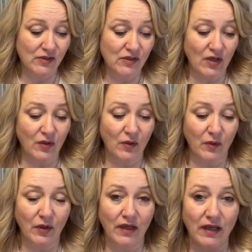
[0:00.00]

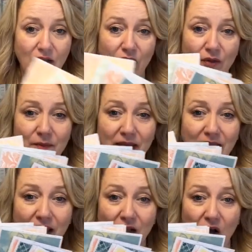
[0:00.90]
So you're
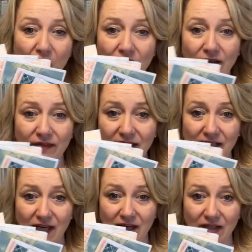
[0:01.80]
making all of
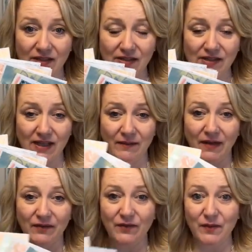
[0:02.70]
these cards. I'm
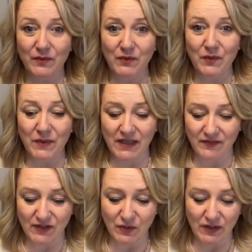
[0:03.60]
going to flip through them
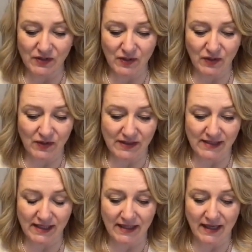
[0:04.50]
individually so you can
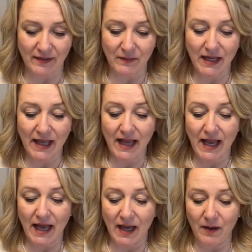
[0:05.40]
see them.
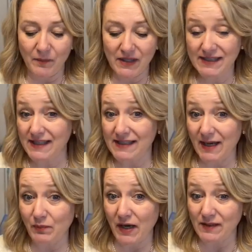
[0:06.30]
But it's the
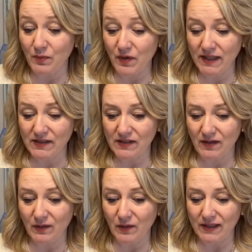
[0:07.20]
same price point,
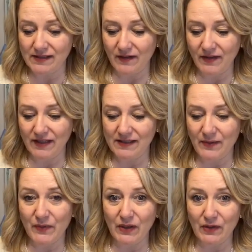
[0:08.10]
so it's definitely
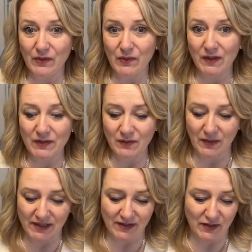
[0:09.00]
something you're going to
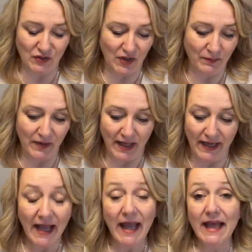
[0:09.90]
want to jump
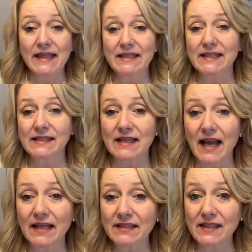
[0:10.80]
on. The
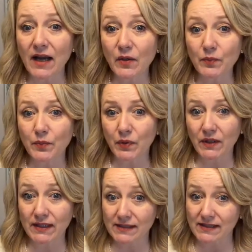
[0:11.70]
designs are
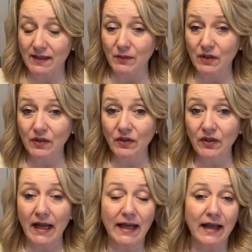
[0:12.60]
pretty
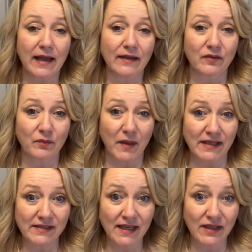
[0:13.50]
similar and kind of
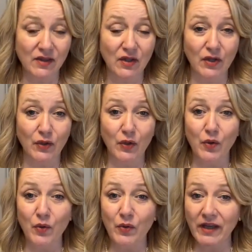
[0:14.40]
basic. They're
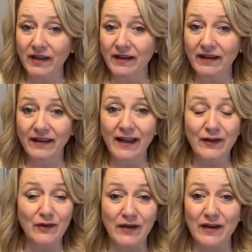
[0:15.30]
quick
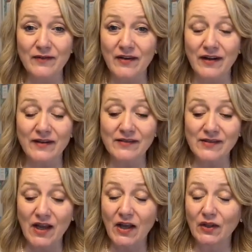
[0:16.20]
and creative
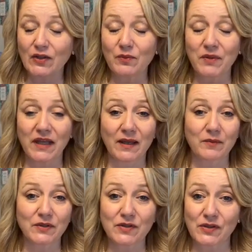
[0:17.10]
cards. You'll be
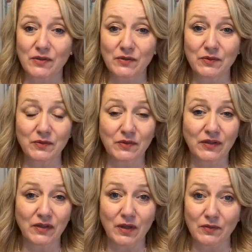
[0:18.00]
able to,
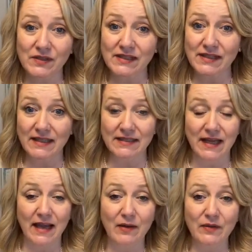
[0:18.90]
sit
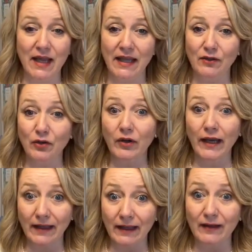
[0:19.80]
down and
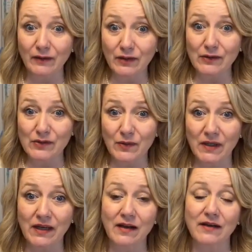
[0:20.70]
crank out those
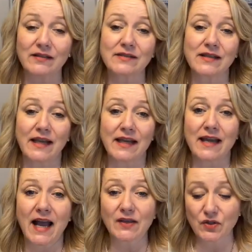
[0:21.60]
20 cards
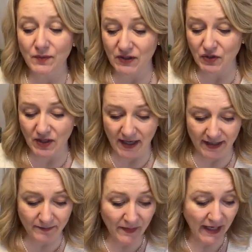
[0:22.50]
in not too much
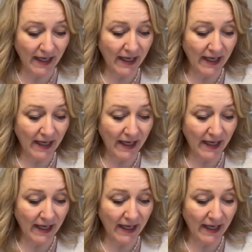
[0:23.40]
time.